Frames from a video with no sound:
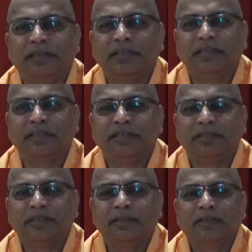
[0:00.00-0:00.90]
it is
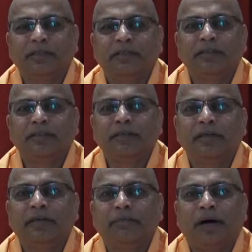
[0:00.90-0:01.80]

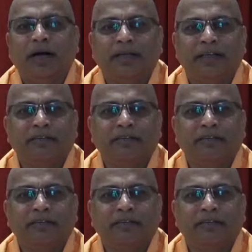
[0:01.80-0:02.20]
a part